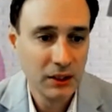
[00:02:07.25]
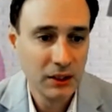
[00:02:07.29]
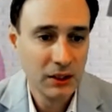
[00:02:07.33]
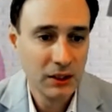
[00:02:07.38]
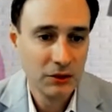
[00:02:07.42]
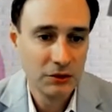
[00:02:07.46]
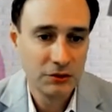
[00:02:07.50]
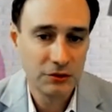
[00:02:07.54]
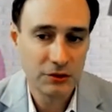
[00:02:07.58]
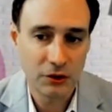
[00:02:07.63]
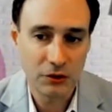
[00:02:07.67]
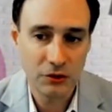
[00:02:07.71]

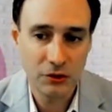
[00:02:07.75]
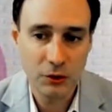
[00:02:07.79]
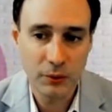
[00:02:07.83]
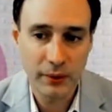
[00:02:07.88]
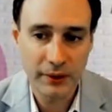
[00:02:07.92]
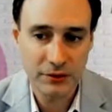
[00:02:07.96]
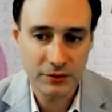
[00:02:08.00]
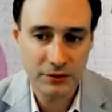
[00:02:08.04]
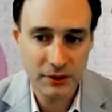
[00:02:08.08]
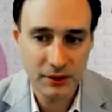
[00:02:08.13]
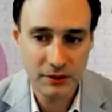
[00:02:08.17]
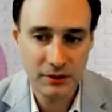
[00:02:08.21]
So
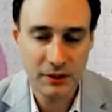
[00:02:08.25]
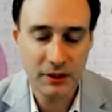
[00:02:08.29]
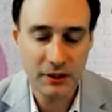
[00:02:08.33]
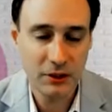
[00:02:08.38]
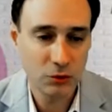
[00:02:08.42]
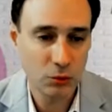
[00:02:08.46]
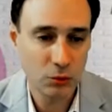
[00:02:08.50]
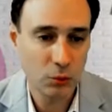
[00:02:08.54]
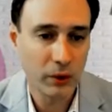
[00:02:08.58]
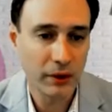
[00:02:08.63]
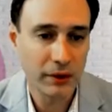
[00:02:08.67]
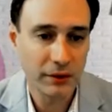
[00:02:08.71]
USDT is
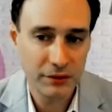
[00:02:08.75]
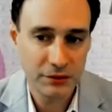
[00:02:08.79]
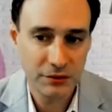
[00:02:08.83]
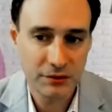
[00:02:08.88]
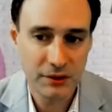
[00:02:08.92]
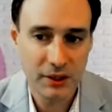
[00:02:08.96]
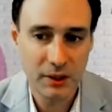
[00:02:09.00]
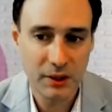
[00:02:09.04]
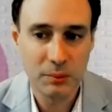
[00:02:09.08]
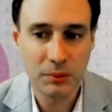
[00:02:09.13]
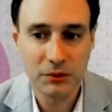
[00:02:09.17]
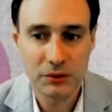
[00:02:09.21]
one of the
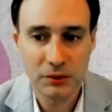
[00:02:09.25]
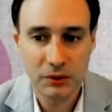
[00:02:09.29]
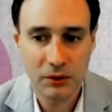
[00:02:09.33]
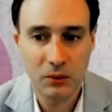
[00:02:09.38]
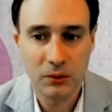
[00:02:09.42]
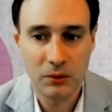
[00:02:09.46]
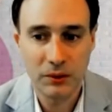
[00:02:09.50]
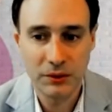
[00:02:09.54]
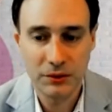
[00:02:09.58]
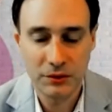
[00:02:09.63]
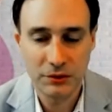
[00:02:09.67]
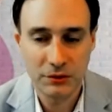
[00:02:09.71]
stable
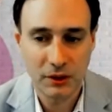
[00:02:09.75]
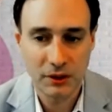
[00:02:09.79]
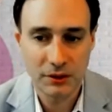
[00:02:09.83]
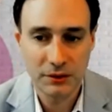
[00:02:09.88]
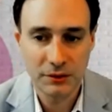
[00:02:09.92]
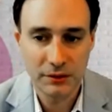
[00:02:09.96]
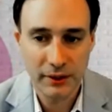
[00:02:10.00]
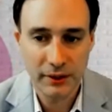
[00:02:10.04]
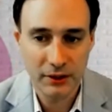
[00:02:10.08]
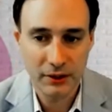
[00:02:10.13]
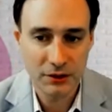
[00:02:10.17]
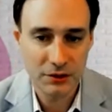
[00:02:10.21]
coins that's on
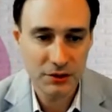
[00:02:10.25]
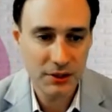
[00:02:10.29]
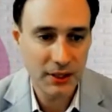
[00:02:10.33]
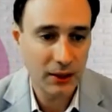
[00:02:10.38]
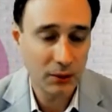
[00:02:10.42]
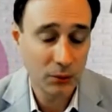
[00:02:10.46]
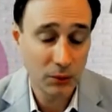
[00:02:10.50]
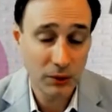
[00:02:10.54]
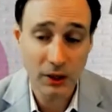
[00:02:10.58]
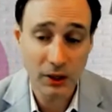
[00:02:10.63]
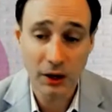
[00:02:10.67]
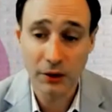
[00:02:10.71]
Terra's
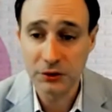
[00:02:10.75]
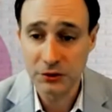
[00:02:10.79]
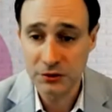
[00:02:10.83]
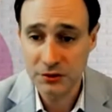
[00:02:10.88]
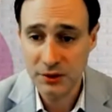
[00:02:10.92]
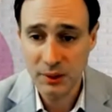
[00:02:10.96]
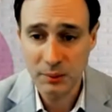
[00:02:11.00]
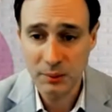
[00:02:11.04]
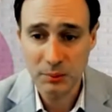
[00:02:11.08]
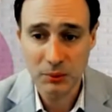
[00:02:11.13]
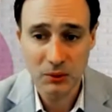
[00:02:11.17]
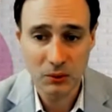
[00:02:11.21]
network. Other
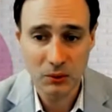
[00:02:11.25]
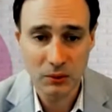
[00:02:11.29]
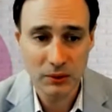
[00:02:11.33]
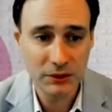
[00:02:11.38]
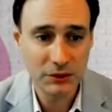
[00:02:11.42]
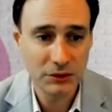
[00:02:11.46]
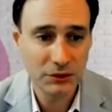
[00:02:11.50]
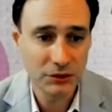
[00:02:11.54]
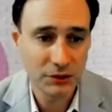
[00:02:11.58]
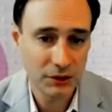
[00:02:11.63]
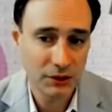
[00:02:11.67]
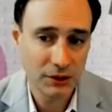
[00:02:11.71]
stable
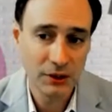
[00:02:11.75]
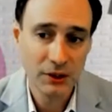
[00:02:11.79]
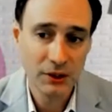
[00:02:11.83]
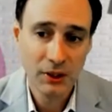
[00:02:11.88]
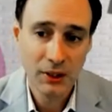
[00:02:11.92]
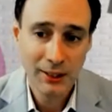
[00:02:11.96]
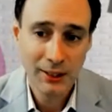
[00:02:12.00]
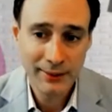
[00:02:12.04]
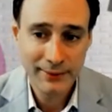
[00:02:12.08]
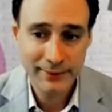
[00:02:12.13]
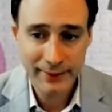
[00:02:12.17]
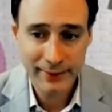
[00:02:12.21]
coins are
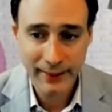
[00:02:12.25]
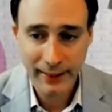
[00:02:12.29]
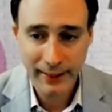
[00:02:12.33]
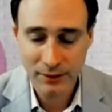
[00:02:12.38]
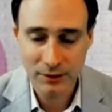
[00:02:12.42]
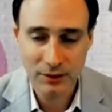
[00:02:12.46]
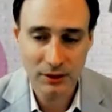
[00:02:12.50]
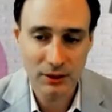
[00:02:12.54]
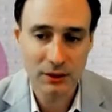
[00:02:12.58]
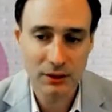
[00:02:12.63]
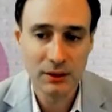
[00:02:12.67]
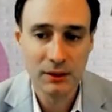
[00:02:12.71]

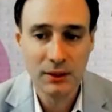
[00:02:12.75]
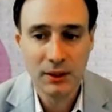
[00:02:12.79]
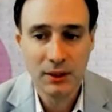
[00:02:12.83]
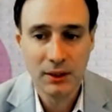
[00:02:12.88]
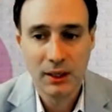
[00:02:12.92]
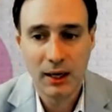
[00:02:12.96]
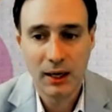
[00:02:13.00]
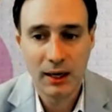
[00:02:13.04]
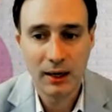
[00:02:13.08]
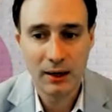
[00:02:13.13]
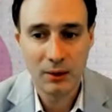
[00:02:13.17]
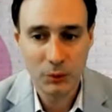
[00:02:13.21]
Tether,
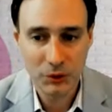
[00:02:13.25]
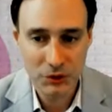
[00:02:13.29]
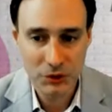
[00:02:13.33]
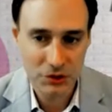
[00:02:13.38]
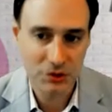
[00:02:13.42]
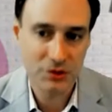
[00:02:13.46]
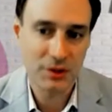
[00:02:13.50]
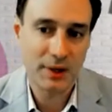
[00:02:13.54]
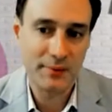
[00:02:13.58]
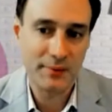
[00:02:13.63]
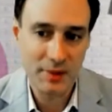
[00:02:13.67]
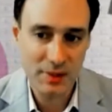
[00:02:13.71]
which has
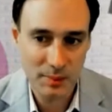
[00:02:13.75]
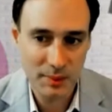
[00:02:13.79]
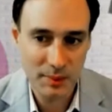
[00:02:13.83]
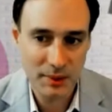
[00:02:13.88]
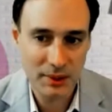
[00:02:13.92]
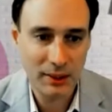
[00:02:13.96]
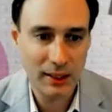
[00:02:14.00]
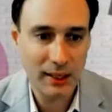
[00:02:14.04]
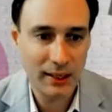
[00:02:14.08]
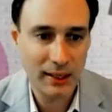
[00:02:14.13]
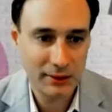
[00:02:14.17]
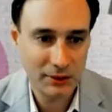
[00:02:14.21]
obviously been a
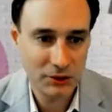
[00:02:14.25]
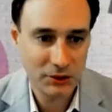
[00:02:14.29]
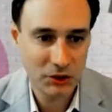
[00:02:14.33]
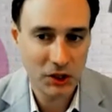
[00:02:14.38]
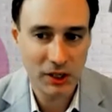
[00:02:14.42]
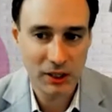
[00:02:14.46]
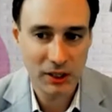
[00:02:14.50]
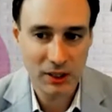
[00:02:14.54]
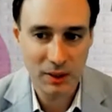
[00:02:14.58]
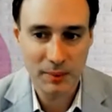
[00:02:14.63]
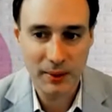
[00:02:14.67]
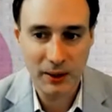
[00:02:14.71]
lot of
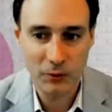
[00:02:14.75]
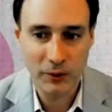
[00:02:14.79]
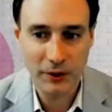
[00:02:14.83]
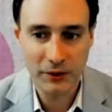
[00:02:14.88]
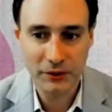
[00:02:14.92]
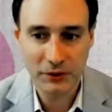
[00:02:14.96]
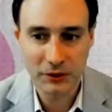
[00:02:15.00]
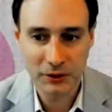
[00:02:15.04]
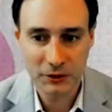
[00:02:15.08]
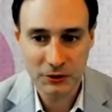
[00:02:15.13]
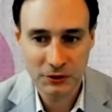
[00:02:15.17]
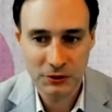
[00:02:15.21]
talk about
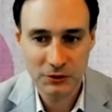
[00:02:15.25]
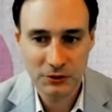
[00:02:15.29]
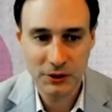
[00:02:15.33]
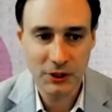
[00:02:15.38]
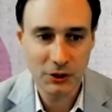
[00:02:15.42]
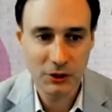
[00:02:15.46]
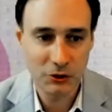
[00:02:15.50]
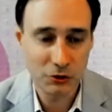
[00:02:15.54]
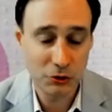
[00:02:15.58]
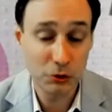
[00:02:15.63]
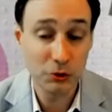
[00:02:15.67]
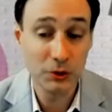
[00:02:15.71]
whether it's
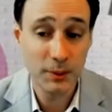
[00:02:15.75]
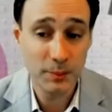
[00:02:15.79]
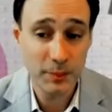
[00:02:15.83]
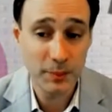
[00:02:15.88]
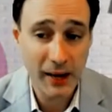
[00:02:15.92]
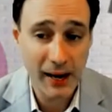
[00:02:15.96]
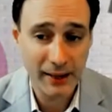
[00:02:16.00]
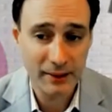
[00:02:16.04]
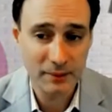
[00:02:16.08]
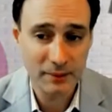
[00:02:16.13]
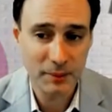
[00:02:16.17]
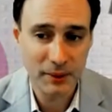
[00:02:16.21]
truly
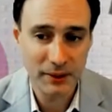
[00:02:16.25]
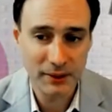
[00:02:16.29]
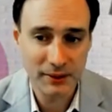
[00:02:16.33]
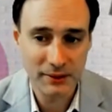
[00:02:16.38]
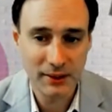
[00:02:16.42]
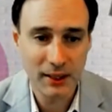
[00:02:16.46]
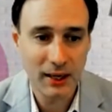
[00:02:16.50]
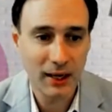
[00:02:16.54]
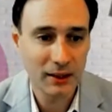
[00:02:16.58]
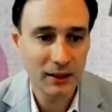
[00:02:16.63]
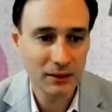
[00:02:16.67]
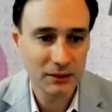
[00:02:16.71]
backed by the
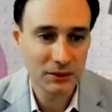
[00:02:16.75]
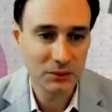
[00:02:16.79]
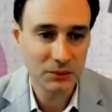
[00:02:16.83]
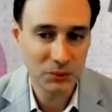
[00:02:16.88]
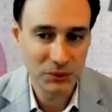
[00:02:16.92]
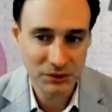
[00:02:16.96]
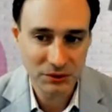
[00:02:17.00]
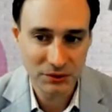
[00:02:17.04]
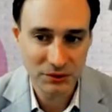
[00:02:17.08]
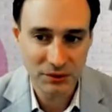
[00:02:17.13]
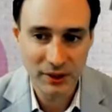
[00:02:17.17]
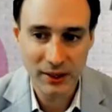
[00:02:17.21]
dollar and
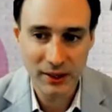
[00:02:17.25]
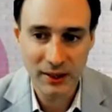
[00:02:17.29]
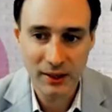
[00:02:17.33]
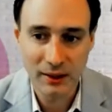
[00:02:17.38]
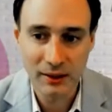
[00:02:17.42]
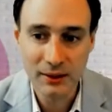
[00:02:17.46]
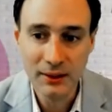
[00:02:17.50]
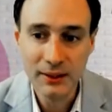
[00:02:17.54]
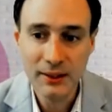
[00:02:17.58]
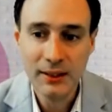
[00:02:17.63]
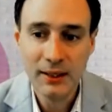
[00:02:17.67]
what's there.